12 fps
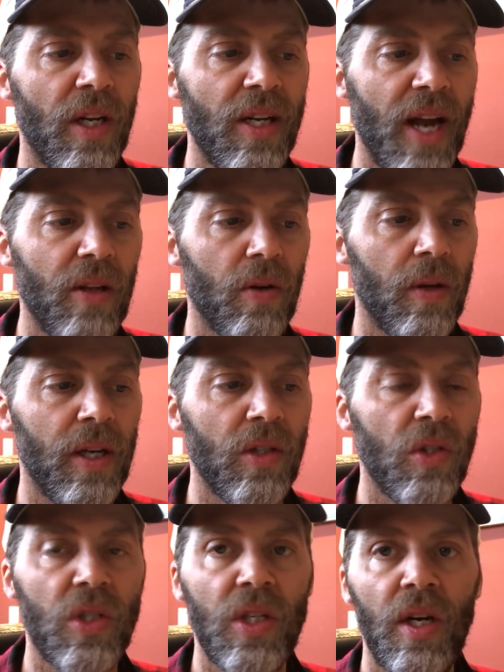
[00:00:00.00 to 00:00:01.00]

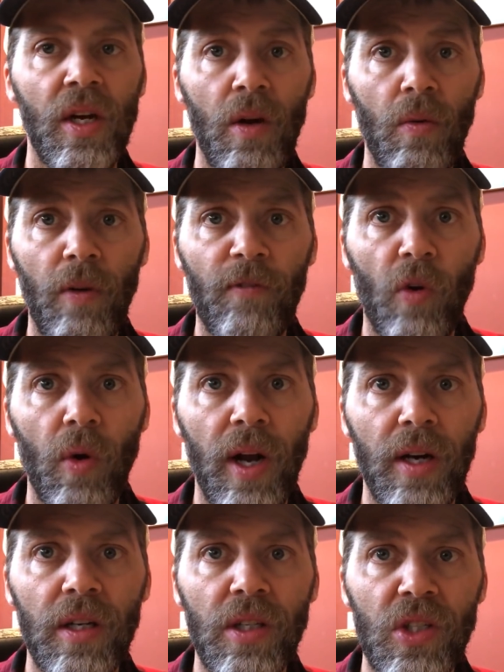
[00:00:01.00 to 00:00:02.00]
Netherlands with
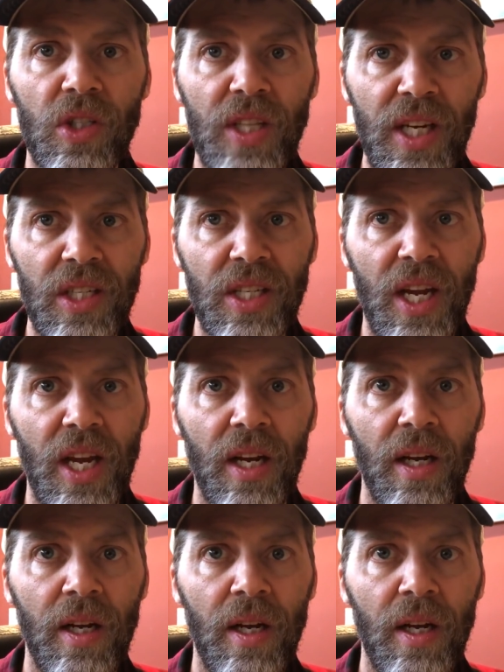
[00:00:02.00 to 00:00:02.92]
416